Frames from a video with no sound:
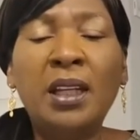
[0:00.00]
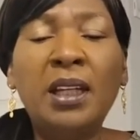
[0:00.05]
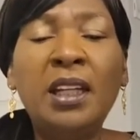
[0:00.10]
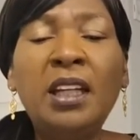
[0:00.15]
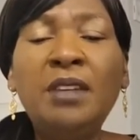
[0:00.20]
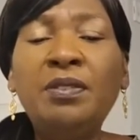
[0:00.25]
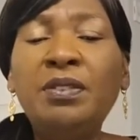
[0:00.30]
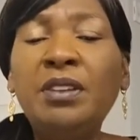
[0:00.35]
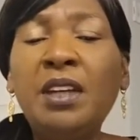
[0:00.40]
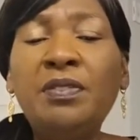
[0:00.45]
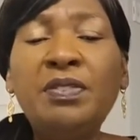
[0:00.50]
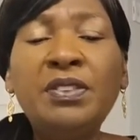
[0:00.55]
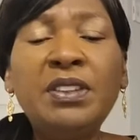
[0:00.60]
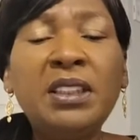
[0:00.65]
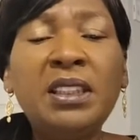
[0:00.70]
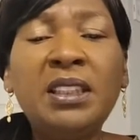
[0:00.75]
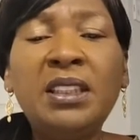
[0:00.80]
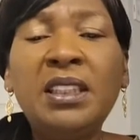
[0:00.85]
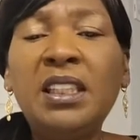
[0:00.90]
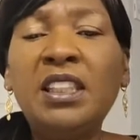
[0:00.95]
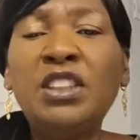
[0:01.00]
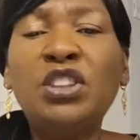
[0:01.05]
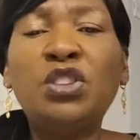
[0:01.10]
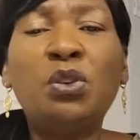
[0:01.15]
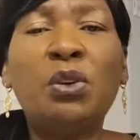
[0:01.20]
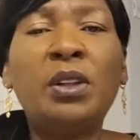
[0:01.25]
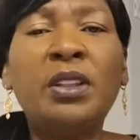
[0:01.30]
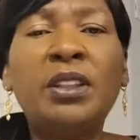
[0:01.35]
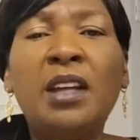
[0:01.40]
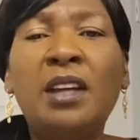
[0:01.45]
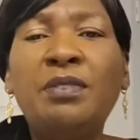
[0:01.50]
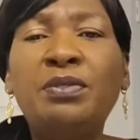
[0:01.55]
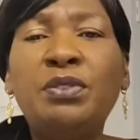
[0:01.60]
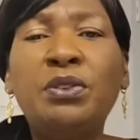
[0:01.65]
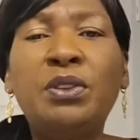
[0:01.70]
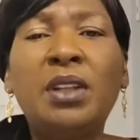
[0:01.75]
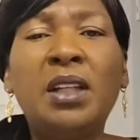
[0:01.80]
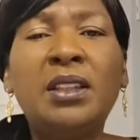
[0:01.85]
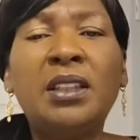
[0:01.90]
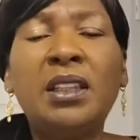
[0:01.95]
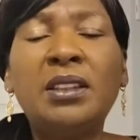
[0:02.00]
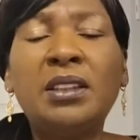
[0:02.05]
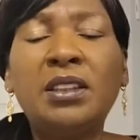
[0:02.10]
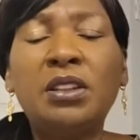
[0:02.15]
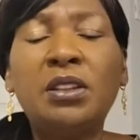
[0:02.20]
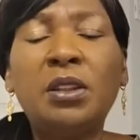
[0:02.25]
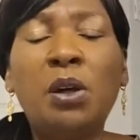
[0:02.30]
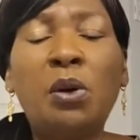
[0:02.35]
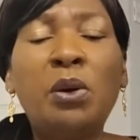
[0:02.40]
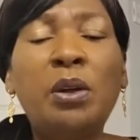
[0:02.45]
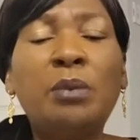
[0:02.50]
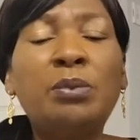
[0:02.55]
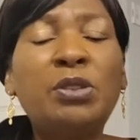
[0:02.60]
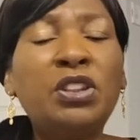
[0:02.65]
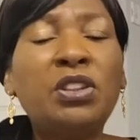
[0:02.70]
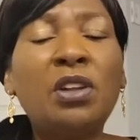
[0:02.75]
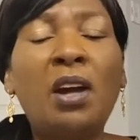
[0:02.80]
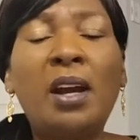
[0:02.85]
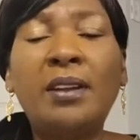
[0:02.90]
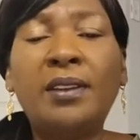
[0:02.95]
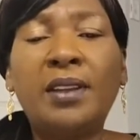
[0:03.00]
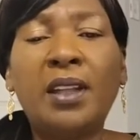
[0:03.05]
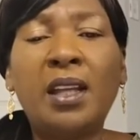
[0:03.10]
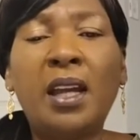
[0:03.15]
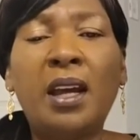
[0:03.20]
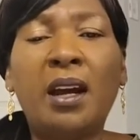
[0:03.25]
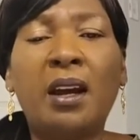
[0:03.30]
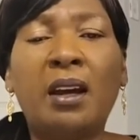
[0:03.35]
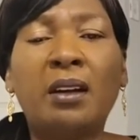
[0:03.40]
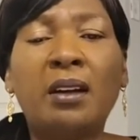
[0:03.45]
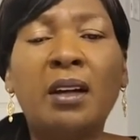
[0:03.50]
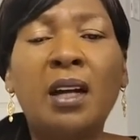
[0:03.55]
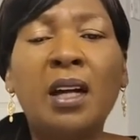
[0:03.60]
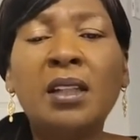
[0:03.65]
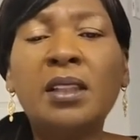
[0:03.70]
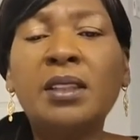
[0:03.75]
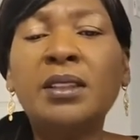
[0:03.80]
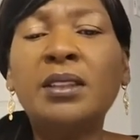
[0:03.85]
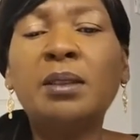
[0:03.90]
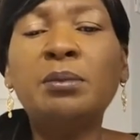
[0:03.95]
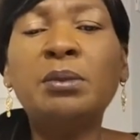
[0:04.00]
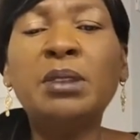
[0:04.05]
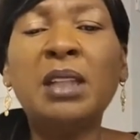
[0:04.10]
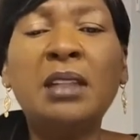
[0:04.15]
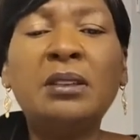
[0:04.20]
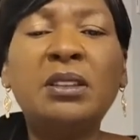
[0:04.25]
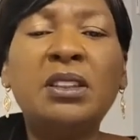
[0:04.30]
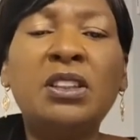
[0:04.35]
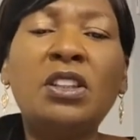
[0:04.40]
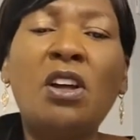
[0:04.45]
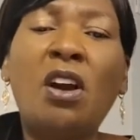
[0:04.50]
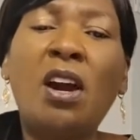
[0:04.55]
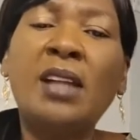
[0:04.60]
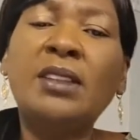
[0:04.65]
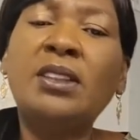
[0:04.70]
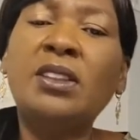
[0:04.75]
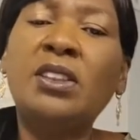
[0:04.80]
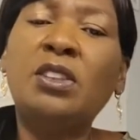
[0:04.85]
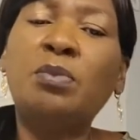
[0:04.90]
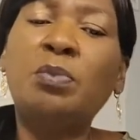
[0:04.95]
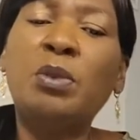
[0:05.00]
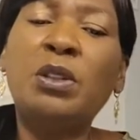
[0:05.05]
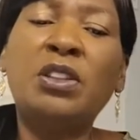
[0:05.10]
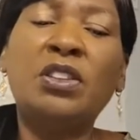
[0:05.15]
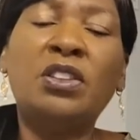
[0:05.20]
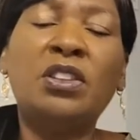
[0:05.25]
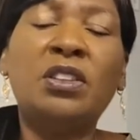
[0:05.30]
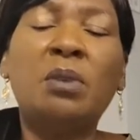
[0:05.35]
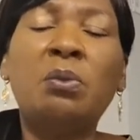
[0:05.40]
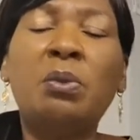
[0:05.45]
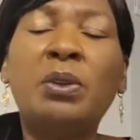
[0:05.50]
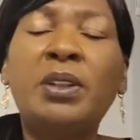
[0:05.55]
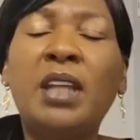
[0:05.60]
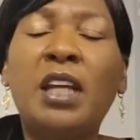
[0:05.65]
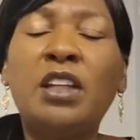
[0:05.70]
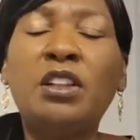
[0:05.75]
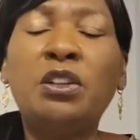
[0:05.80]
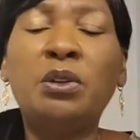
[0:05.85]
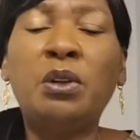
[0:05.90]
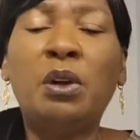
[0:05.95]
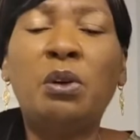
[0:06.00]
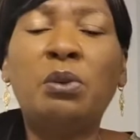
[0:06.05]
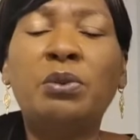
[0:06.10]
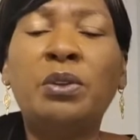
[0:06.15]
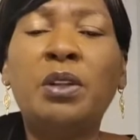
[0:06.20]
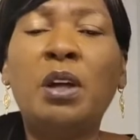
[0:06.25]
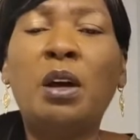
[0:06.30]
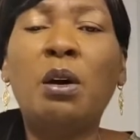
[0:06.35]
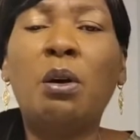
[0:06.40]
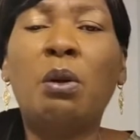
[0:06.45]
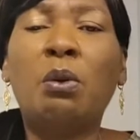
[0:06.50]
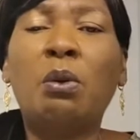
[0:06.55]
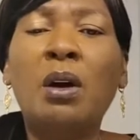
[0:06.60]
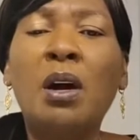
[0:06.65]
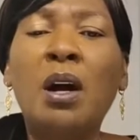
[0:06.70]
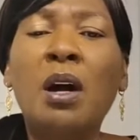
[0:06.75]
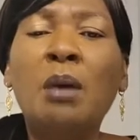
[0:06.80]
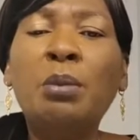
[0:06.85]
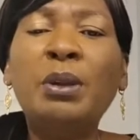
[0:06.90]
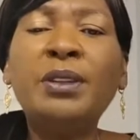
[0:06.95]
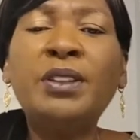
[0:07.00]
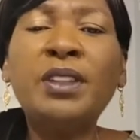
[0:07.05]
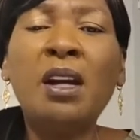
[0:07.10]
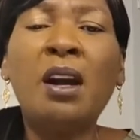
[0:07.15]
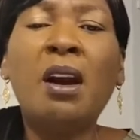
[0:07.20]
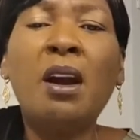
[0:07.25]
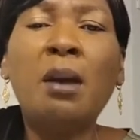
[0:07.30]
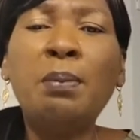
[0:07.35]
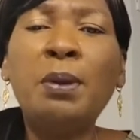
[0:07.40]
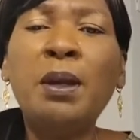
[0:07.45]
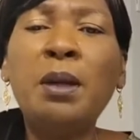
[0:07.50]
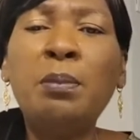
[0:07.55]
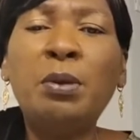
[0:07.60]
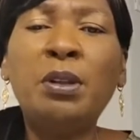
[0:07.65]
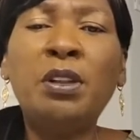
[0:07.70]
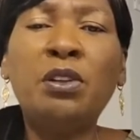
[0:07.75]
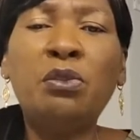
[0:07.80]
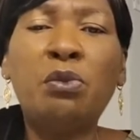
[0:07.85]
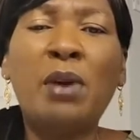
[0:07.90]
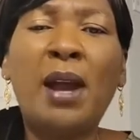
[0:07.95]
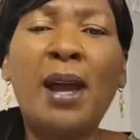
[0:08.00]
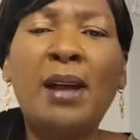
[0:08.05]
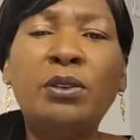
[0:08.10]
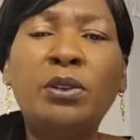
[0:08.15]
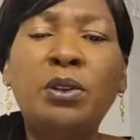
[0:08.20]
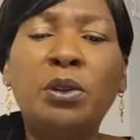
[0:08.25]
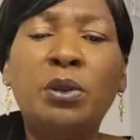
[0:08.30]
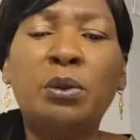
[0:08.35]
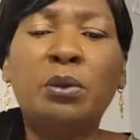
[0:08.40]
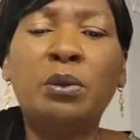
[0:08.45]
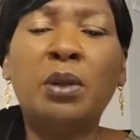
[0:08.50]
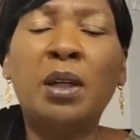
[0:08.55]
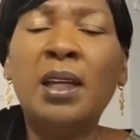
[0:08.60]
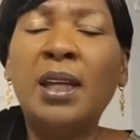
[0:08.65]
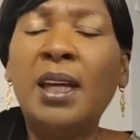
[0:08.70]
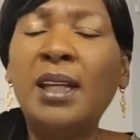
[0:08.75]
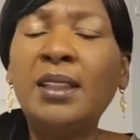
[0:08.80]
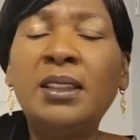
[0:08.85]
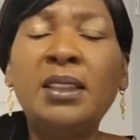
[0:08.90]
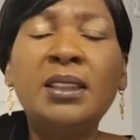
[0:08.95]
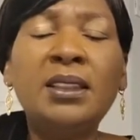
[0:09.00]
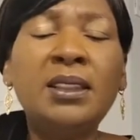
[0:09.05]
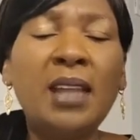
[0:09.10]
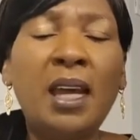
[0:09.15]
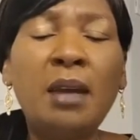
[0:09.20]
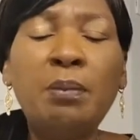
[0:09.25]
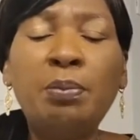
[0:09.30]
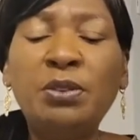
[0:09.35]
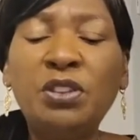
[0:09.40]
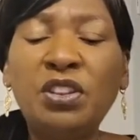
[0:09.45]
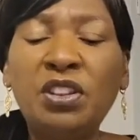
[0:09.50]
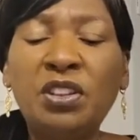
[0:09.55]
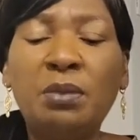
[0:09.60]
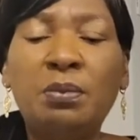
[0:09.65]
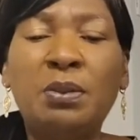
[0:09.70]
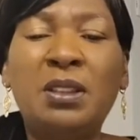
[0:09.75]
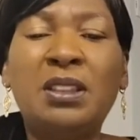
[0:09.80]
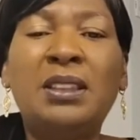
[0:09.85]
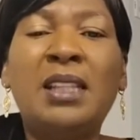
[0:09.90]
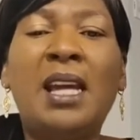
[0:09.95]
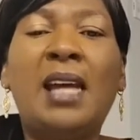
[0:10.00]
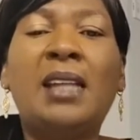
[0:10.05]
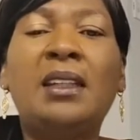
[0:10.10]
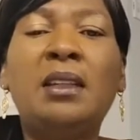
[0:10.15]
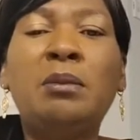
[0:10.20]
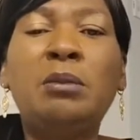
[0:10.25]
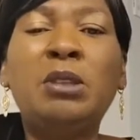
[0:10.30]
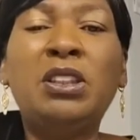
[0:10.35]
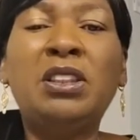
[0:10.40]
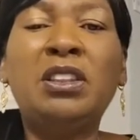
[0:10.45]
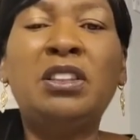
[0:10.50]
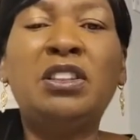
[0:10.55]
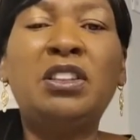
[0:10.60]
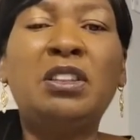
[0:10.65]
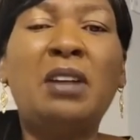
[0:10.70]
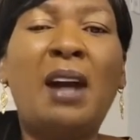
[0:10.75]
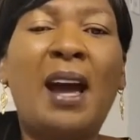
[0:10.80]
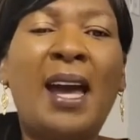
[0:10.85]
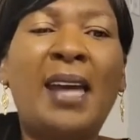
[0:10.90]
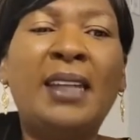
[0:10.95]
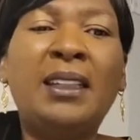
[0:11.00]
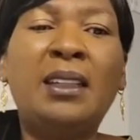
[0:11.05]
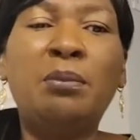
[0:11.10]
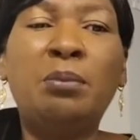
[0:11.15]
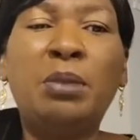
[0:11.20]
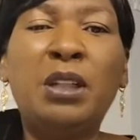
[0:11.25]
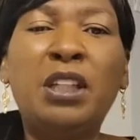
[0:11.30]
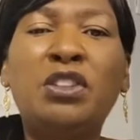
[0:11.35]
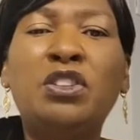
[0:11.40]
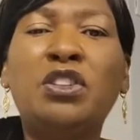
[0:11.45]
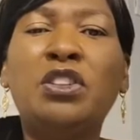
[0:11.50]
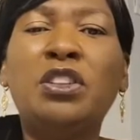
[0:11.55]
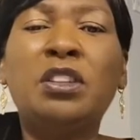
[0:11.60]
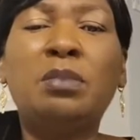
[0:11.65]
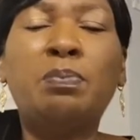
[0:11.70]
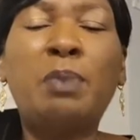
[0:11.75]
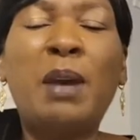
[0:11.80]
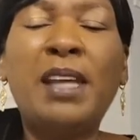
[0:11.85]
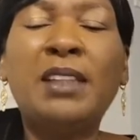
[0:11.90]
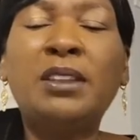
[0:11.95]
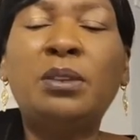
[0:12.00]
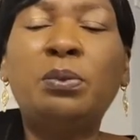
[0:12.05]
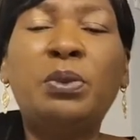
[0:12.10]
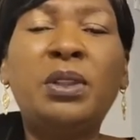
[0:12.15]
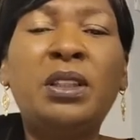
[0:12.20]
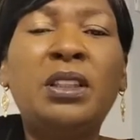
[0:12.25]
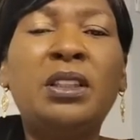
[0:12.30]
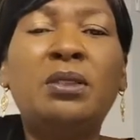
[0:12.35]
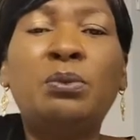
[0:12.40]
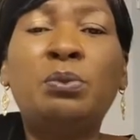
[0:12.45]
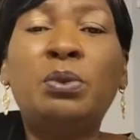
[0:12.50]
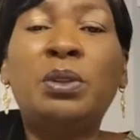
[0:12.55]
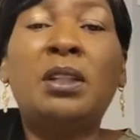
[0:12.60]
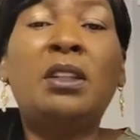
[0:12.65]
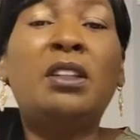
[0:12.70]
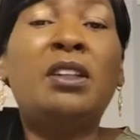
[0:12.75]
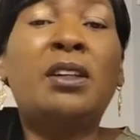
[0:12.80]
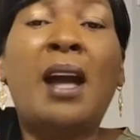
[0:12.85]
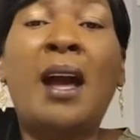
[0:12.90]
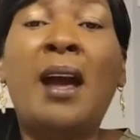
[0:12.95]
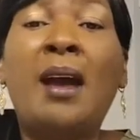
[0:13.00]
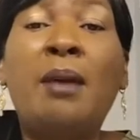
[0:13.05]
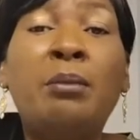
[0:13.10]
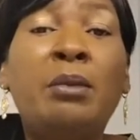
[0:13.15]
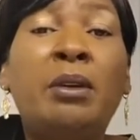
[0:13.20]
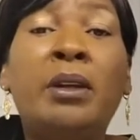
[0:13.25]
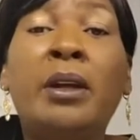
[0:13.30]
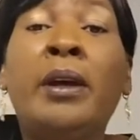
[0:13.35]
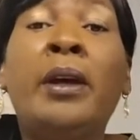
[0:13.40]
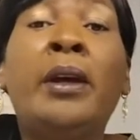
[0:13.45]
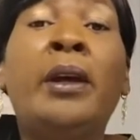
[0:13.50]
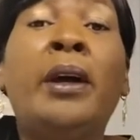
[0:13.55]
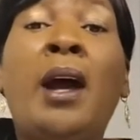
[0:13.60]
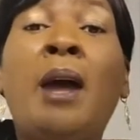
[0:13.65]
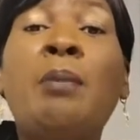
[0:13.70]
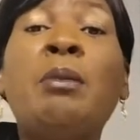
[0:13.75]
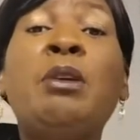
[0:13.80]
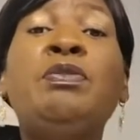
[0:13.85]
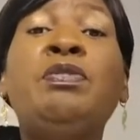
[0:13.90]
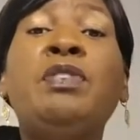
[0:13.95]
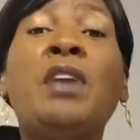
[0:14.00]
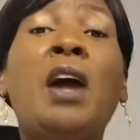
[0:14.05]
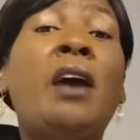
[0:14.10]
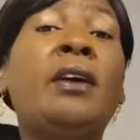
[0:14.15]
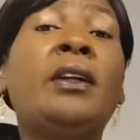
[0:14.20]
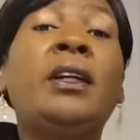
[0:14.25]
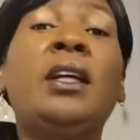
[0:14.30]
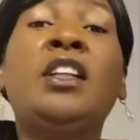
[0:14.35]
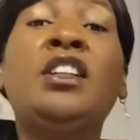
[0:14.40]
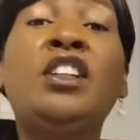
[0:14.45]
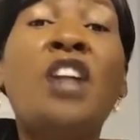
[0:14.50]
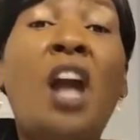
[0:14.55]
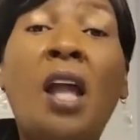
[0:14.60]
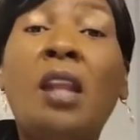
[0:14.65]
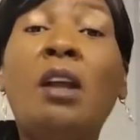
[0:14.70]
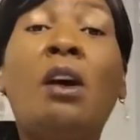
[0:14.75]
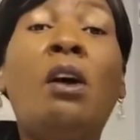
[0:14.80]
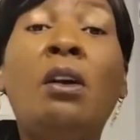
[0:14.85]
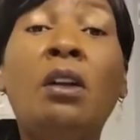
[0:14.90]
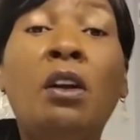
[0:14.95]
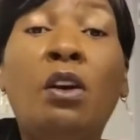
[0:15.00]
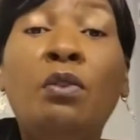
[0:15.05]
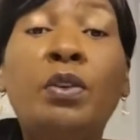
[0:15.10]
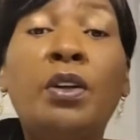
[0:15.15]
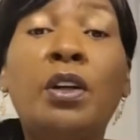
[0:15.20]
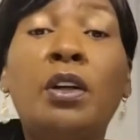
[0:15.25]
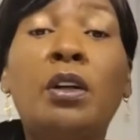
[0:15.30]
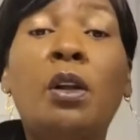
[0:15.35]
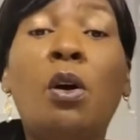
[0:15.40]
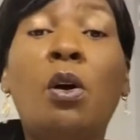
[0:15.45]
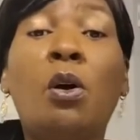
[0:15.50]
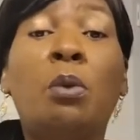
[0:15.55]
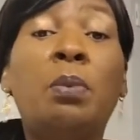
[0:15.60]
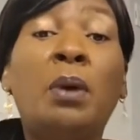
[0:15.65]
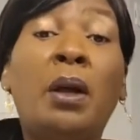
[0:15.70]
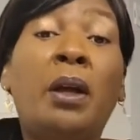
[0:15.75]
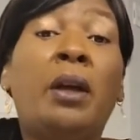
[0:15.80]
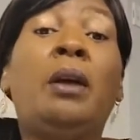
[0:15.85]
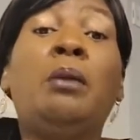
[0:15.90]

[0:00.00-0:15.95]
Even if it's a niece or a nephew that doesn't know him, start there. Because sometimes it's hard to speak to someone that you don't know. But there are people around you. And discipleship is not limited to I can be in your space. We can look, I'm I'm in Florida and y'all are all over the globe.